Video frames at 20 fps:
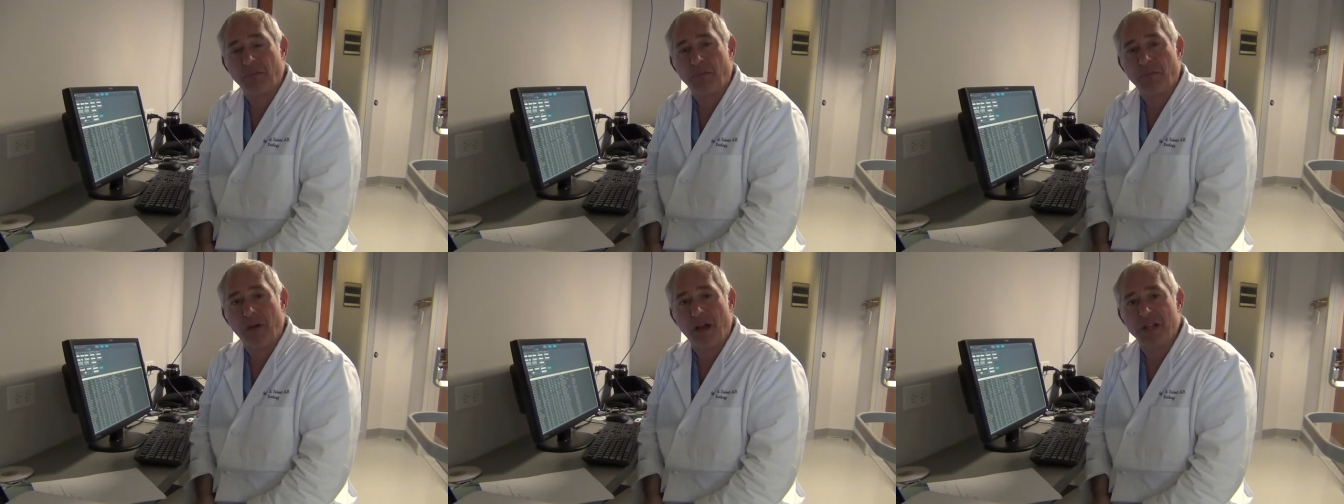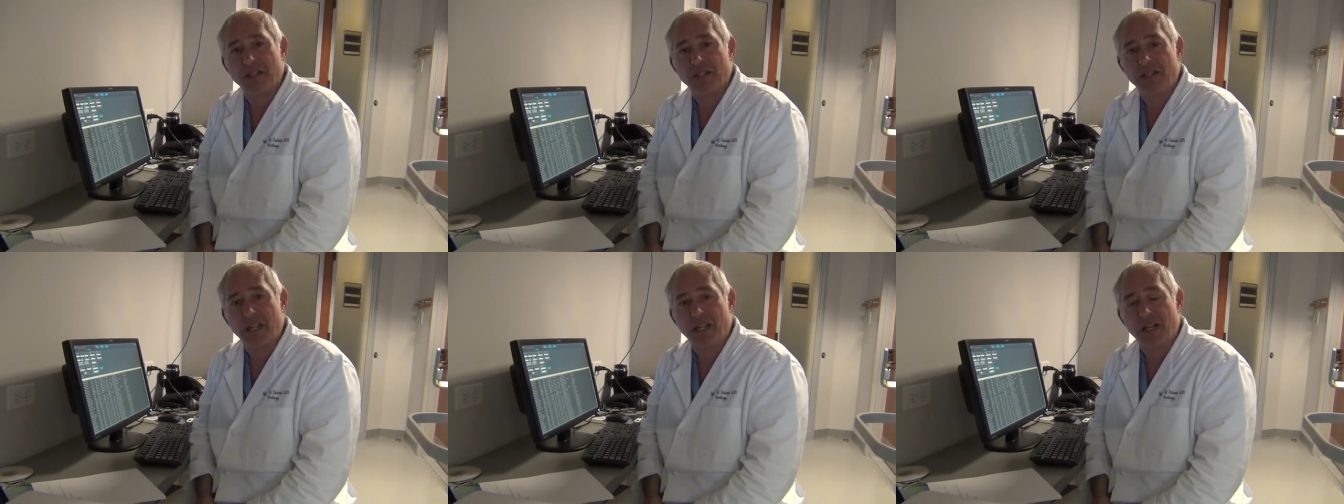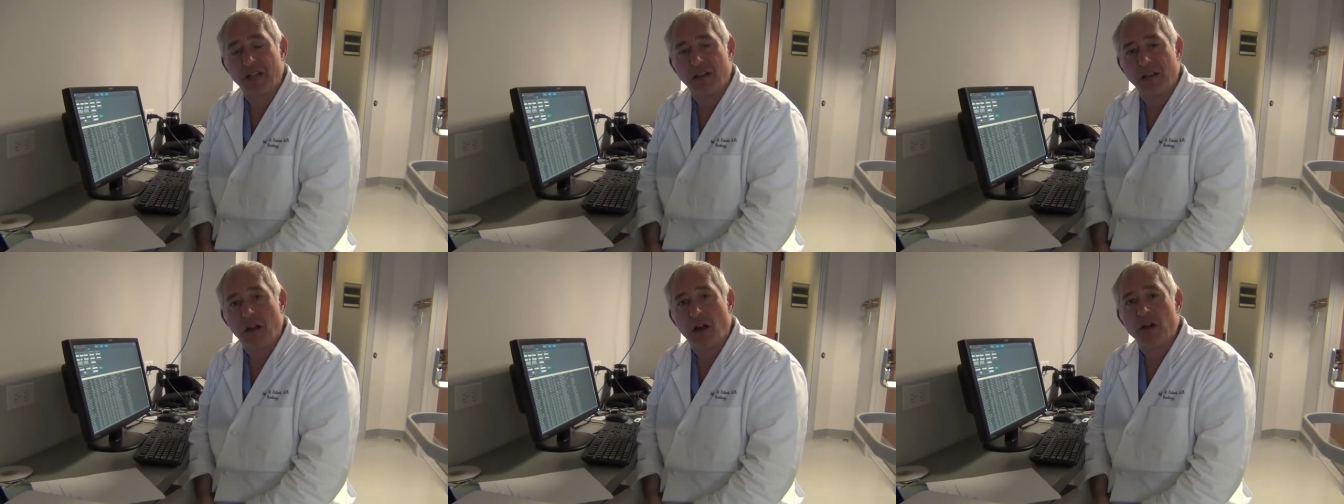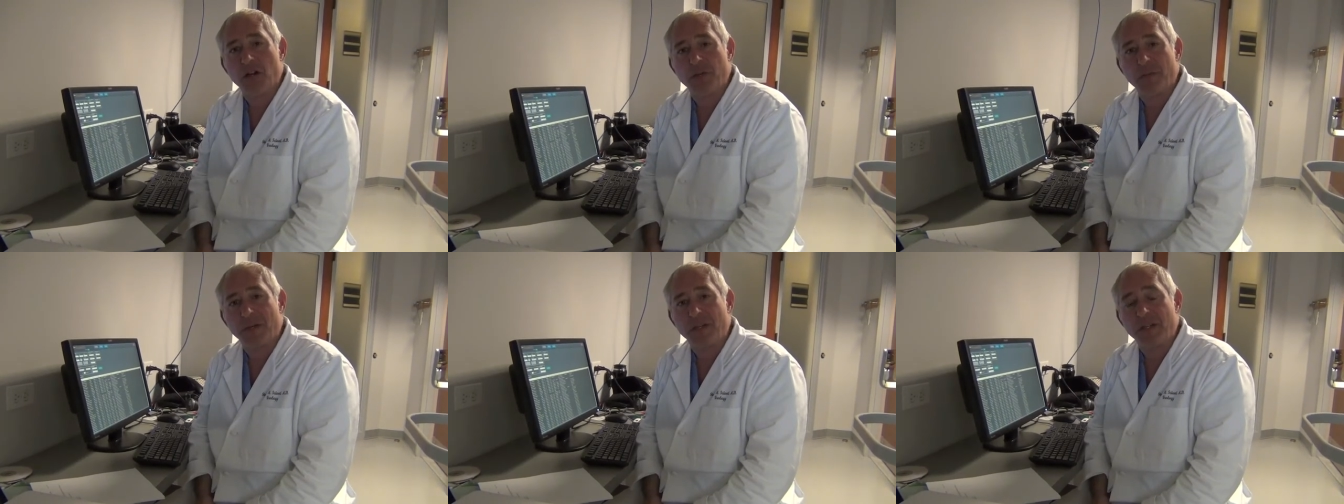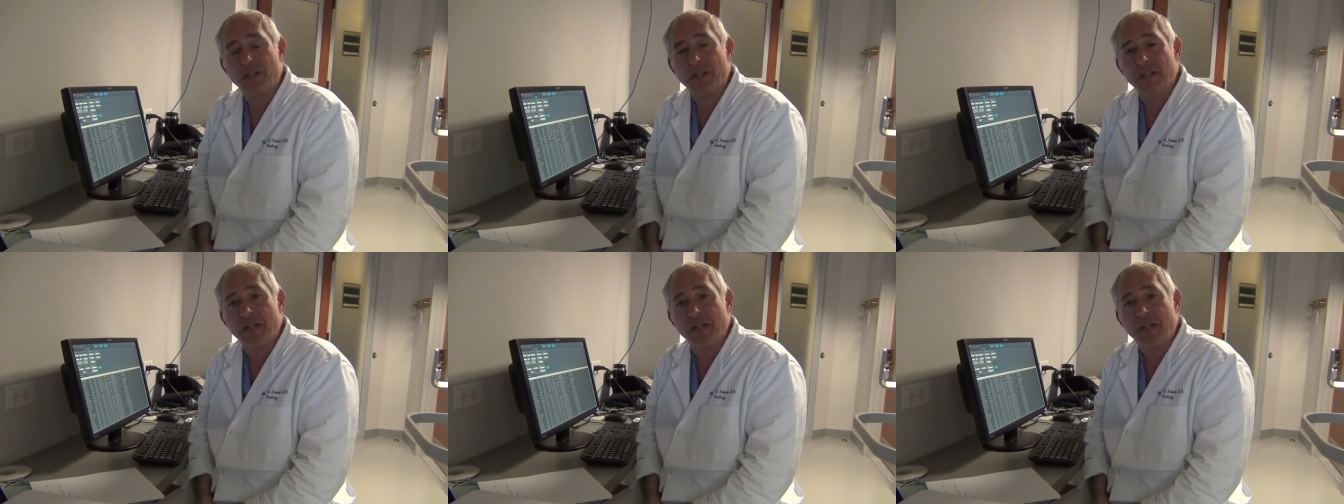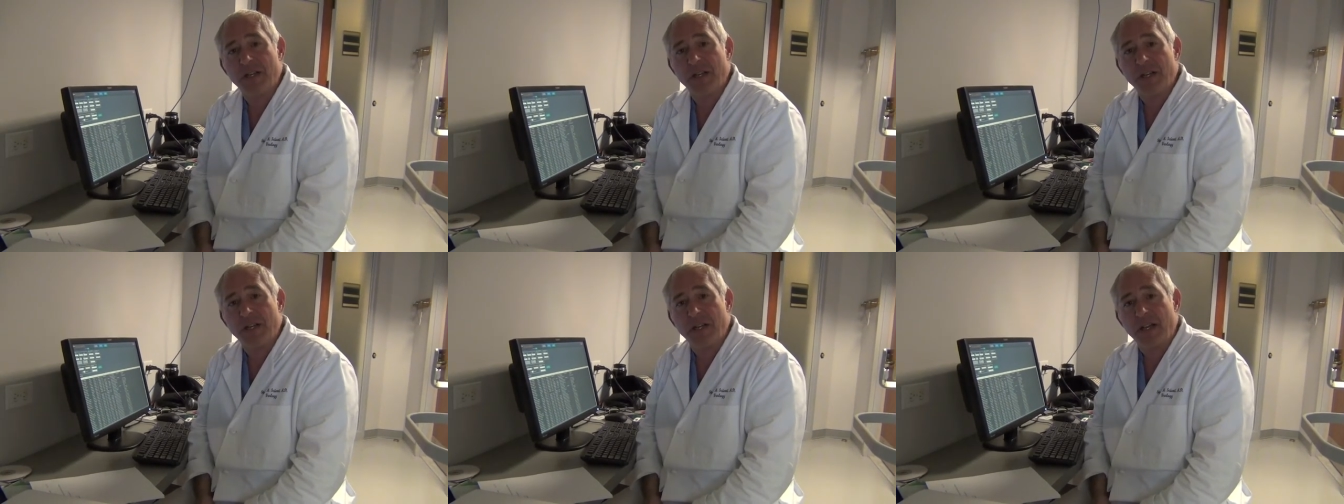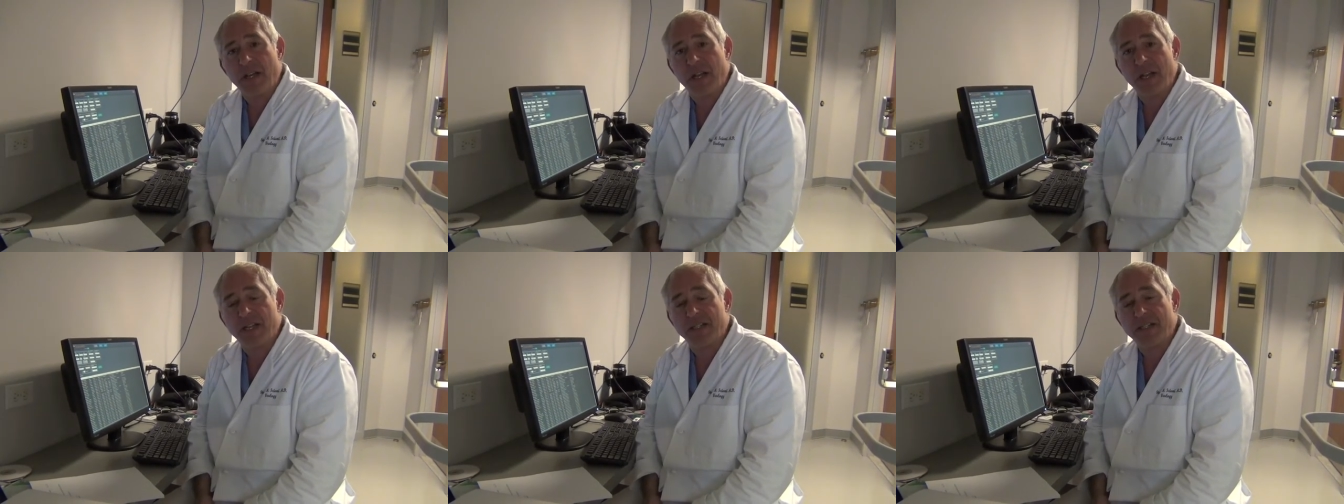prostate enlargement,
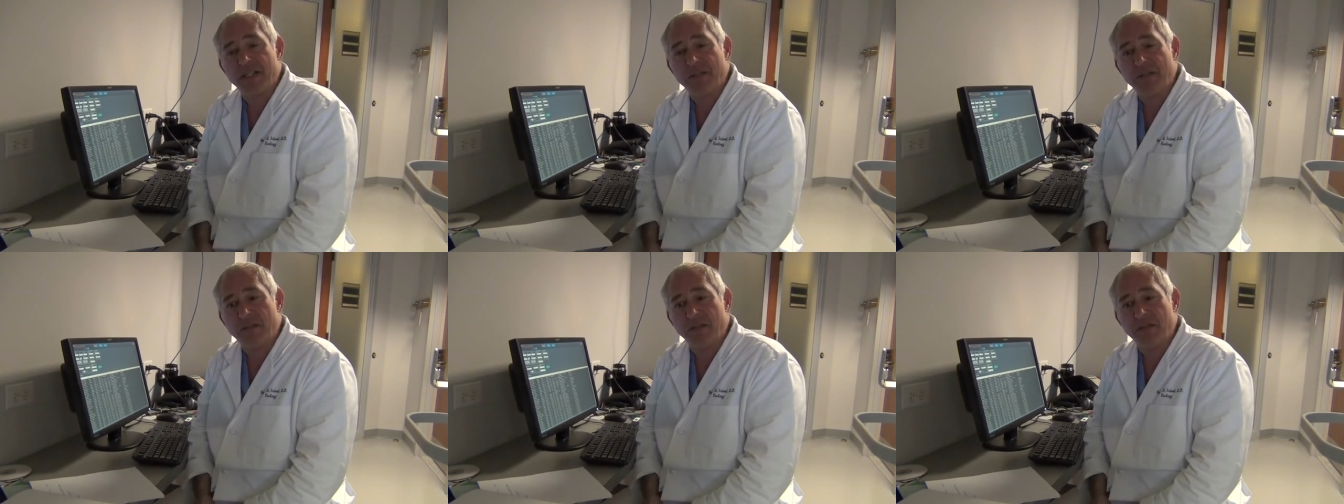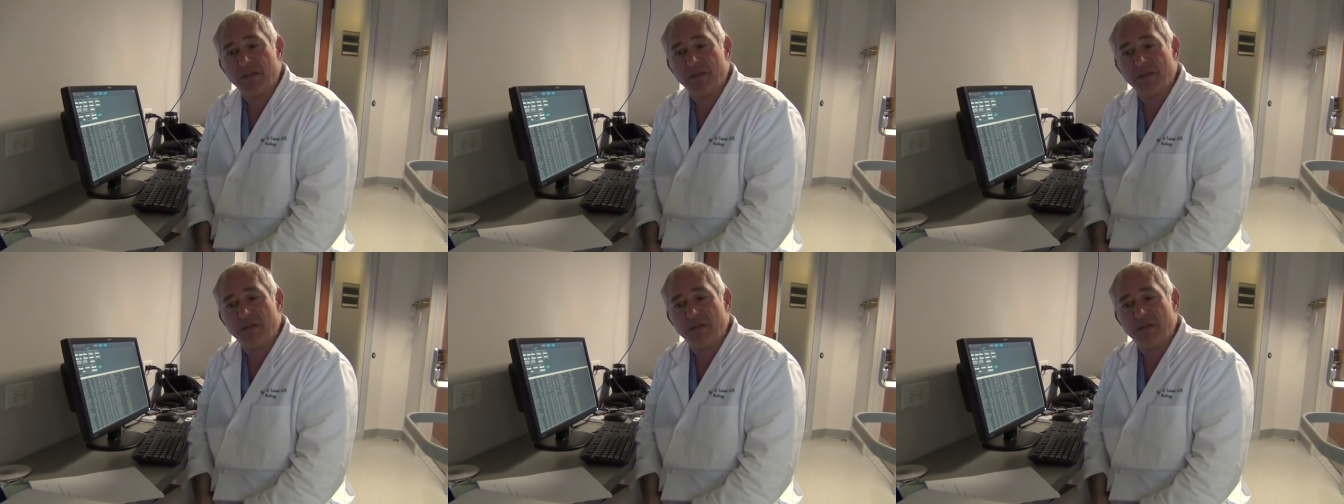as